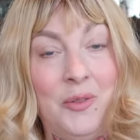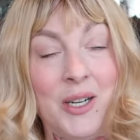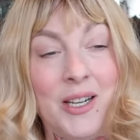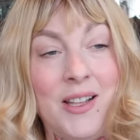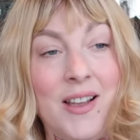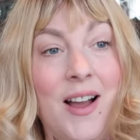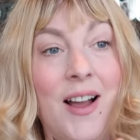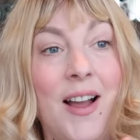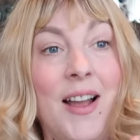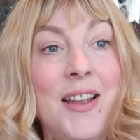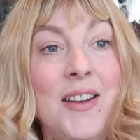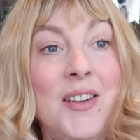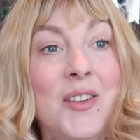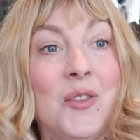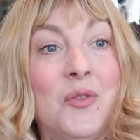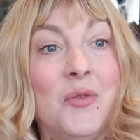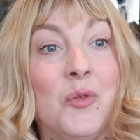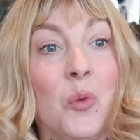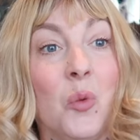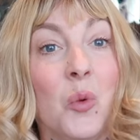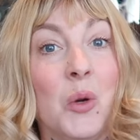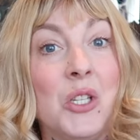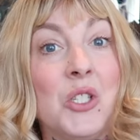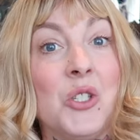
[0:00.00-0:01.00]
what kind of
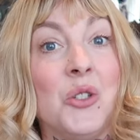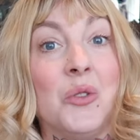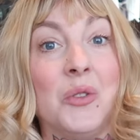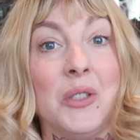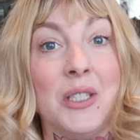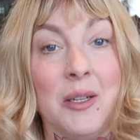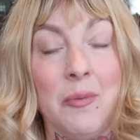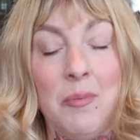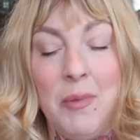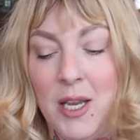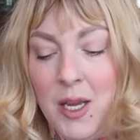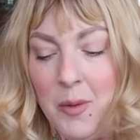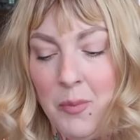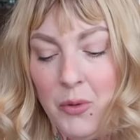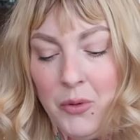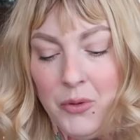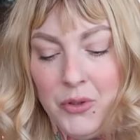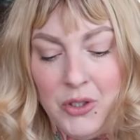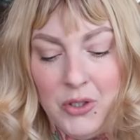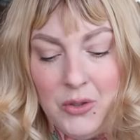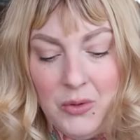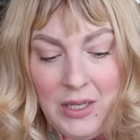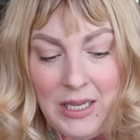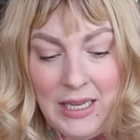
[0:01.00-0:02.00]
witchery people
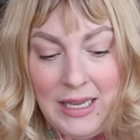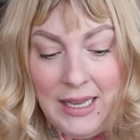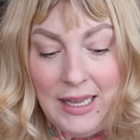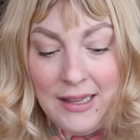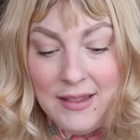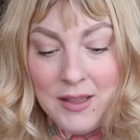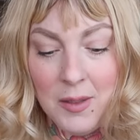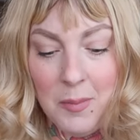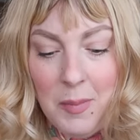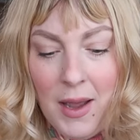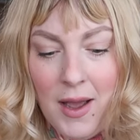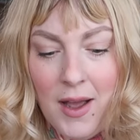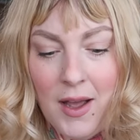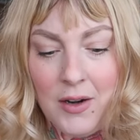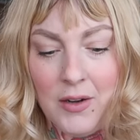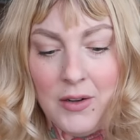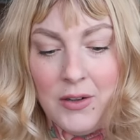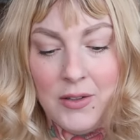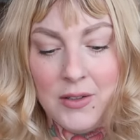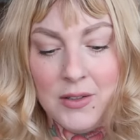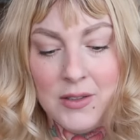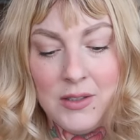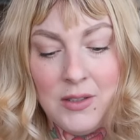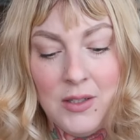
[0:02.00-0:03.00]
do to get the
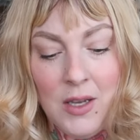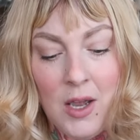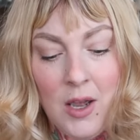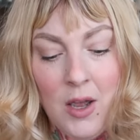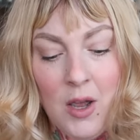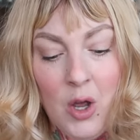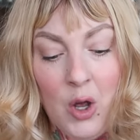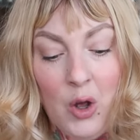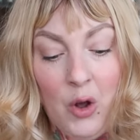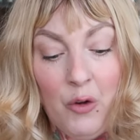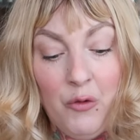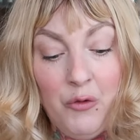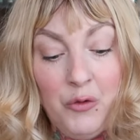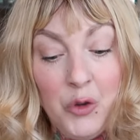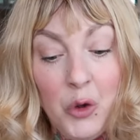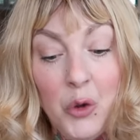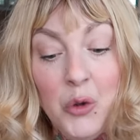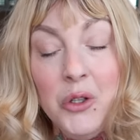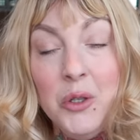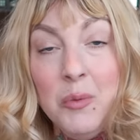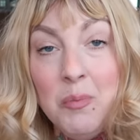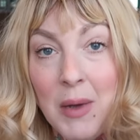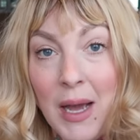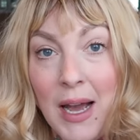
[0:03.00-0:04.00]
patterns
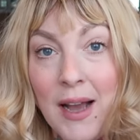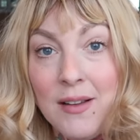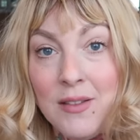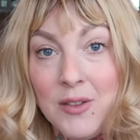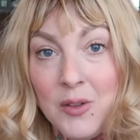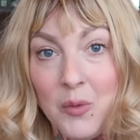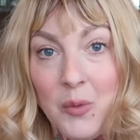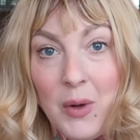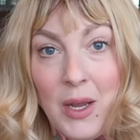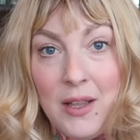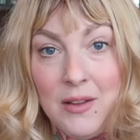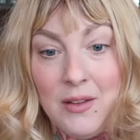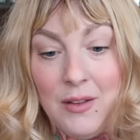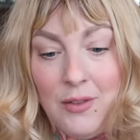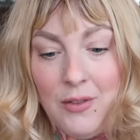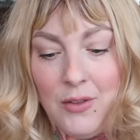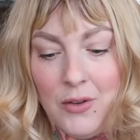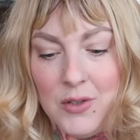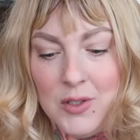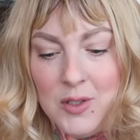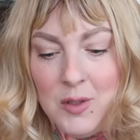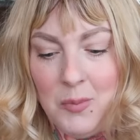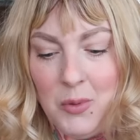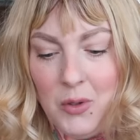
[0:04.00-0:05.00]
folded back the way that
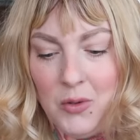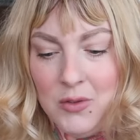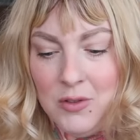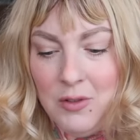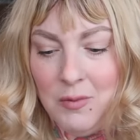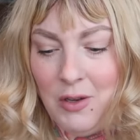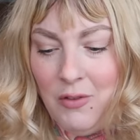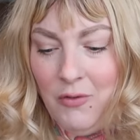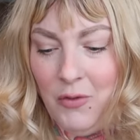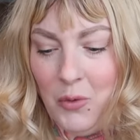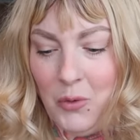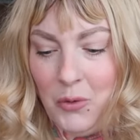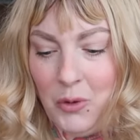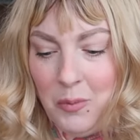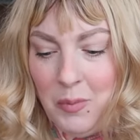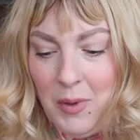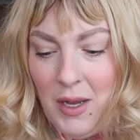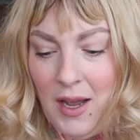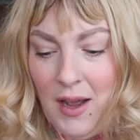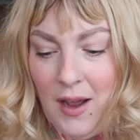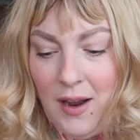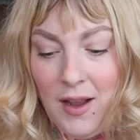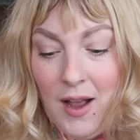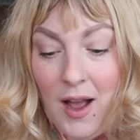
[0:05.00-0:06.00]
they're supposed to be folded
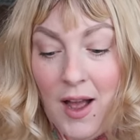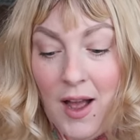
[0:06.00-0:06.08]
back.